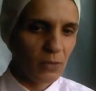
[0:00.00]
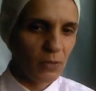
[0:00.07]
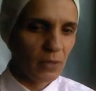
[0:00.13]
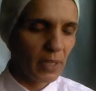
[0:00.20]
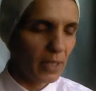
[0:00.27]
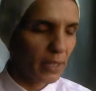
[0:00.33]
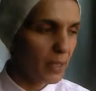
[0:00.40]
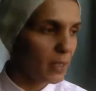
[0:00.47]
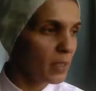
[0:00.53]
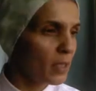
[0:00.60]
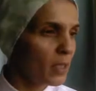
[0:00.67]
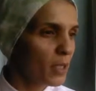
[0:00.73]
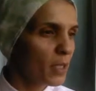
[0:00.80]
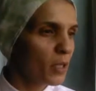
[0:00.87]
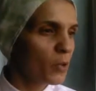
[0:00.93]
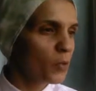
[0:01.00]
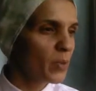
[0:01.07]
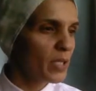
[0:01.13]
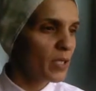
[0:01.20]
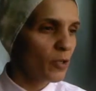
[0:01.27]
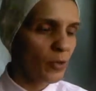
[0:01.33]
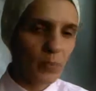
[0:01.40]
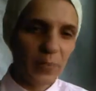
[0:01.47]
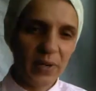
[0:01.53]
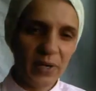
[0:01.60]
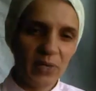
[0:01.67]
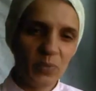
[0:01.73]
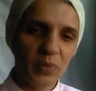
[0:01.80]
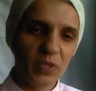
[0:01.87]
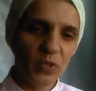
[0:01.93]
Okay, we
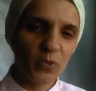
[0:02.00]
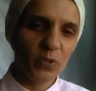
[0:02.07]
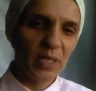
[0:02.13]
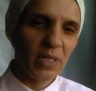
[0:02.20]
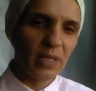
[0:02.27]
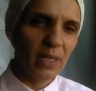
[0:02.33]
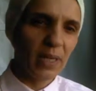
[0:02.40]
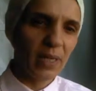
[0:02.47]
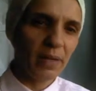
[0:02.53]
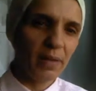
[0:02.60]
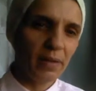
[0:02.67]
compared between